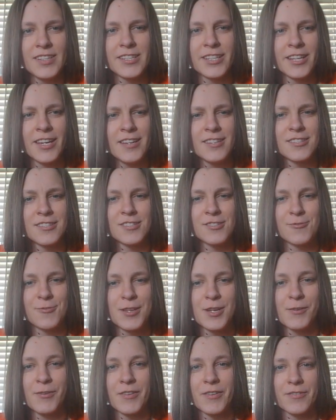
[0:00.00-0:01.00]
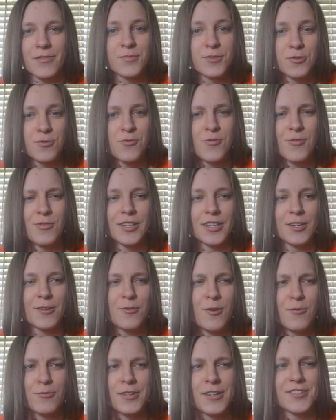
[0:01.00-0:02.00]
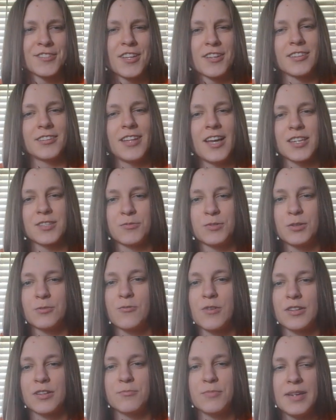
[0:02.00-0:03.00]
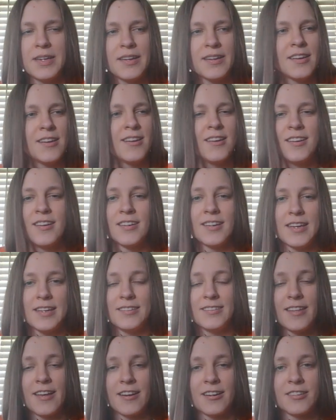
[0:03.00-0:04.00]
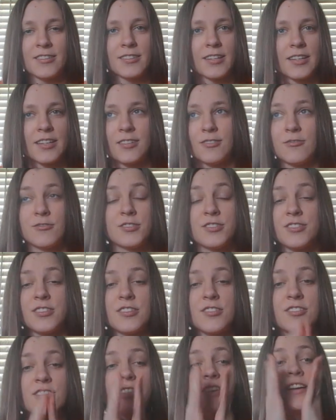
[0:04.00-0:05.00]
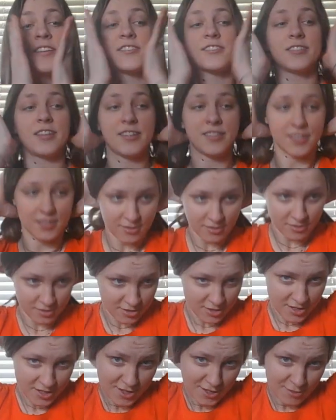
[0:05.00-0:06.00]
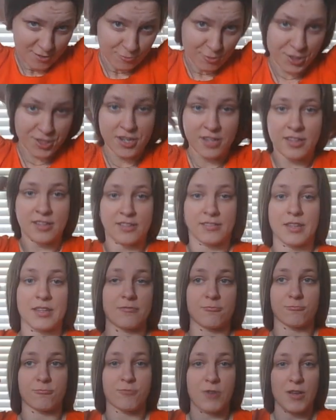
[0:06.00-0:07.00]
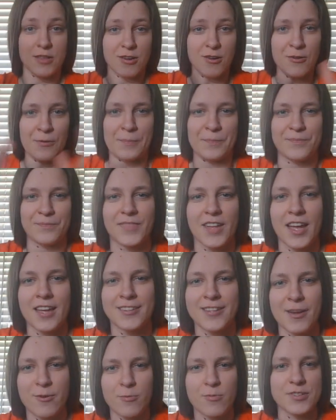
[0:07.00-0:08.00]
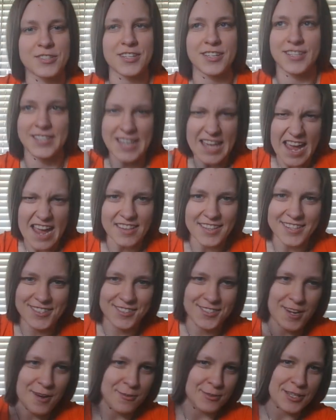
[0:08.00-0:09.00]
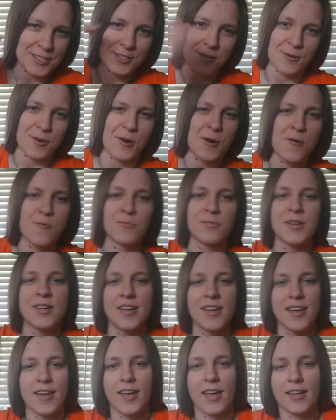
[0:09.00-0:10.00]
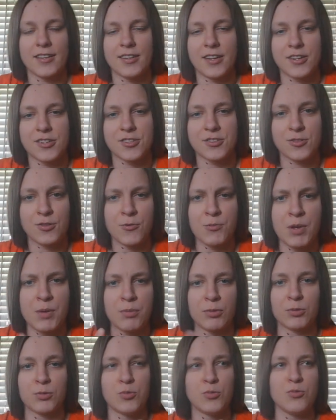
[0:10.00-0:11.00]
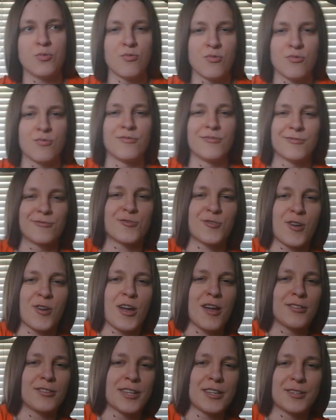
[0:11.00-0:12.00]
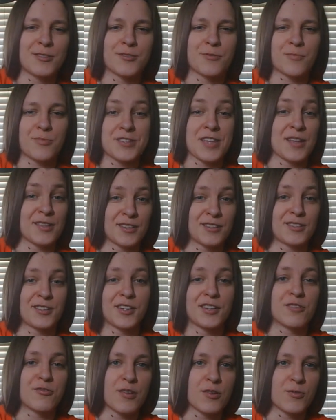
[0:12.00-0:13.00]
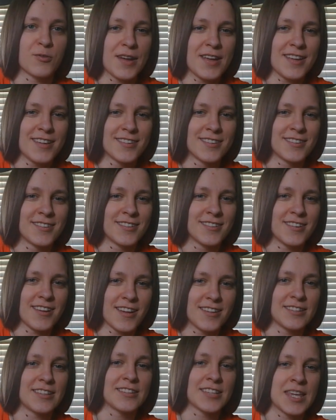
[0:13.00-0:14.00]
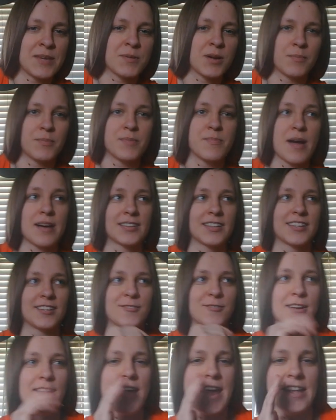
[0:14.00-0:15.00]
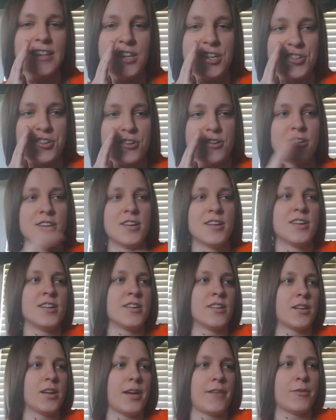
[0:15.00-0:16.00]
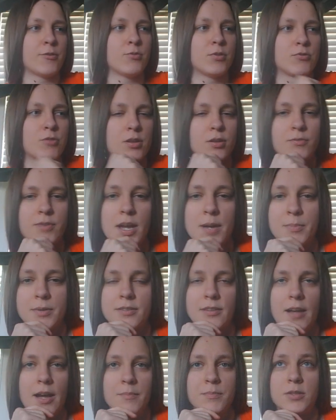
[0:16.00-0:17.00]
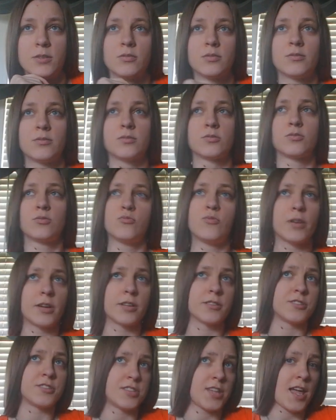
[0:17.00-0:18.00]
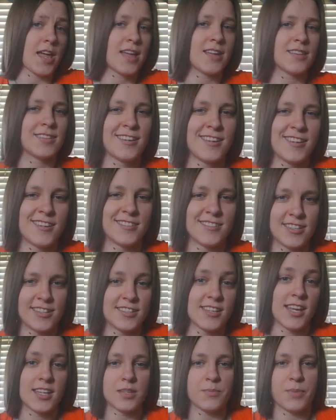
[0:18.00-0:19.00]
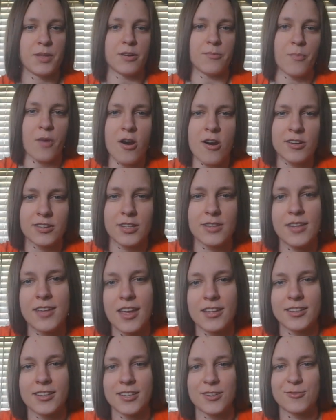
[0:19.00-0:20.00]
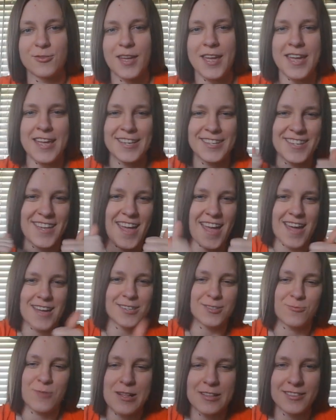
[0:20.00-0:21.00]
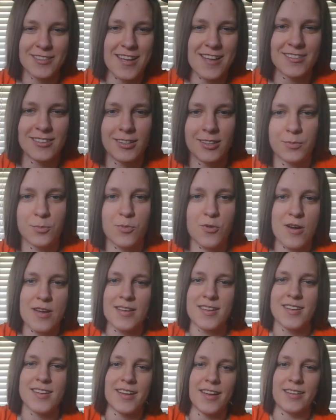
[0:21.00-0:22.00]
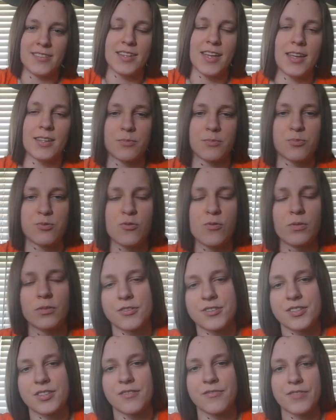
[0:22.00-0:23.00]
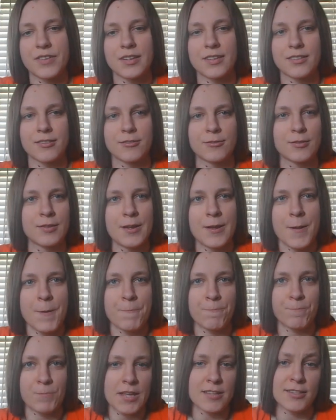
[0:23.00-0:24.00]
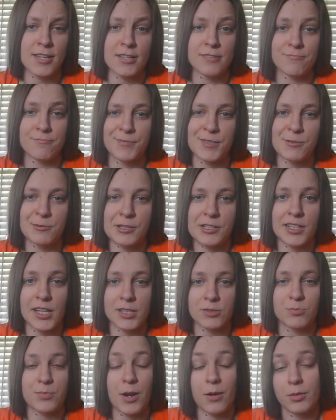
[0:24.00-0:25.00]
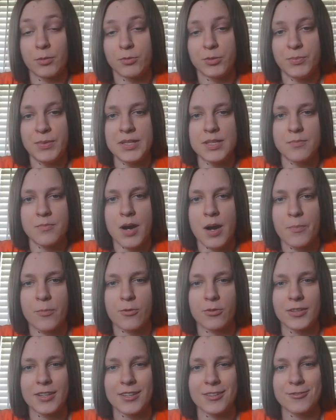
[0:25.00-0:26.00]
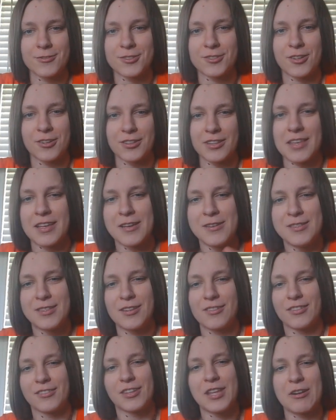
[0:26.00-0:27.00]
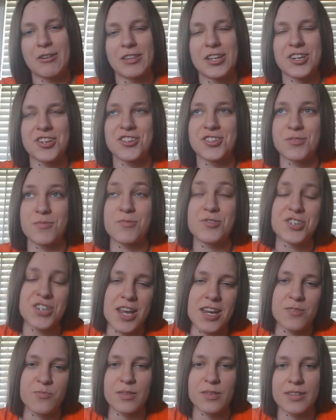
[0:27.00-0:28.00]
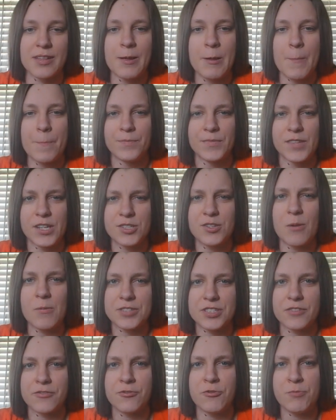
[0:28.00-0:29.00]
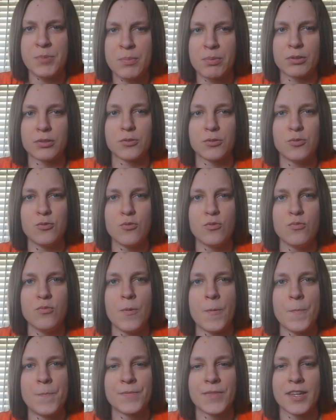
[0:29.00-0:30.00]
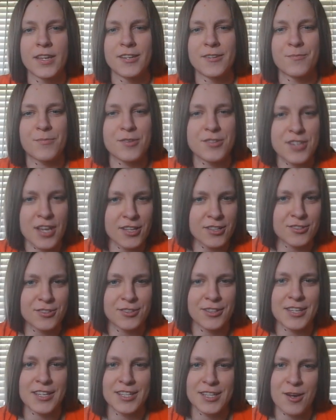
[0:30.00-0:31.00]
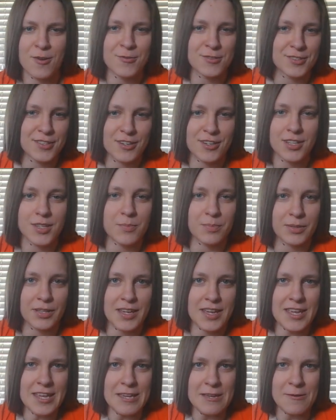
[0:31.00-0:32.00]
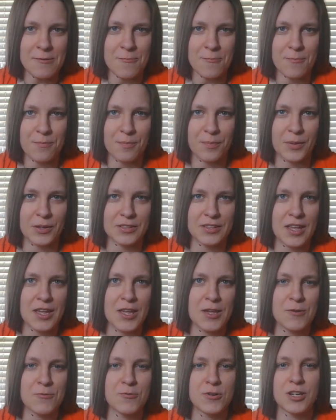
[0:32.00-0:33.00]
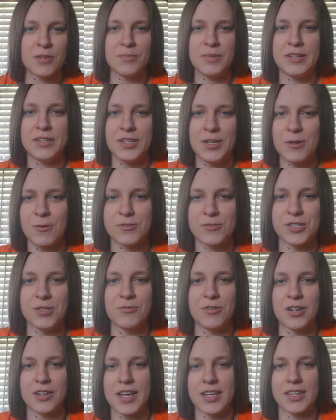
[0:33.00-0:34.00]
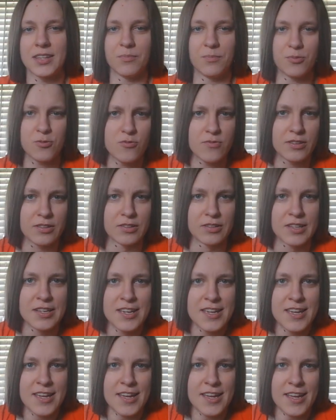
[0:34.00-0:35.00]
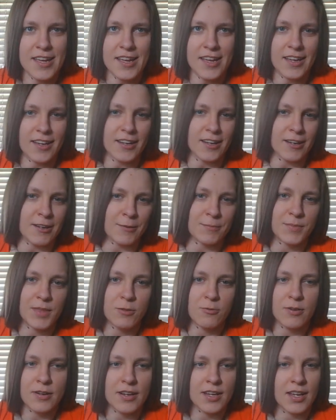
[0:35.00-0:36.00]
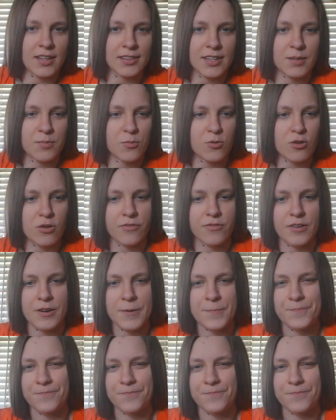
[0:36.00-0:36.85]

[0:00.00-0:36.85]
kids running away from school. Like, you know, oh, there's that class. We don't want to be in there. Like, you know, it's the last lesson. We're just going to, like, run home. And everyone's like, yeah, let's go. Let's go home. And there's two people who tried, like, you know, pretend that they're going to run away. And then keep coming back like, you know, hey, teacher, everyone ran away, but I'm the only one who wanted to stay. And then they get a better mark. Then they get like, you know, hey, yeah, well done, little boy. And they get approval or something. And then, you know, the class would probably would beat them up or like, you know, start like their relationship would change. But there's always the few people who pretend like, you know, they're going to play, but they want to be heroes. They want to get approval. They want to get like more of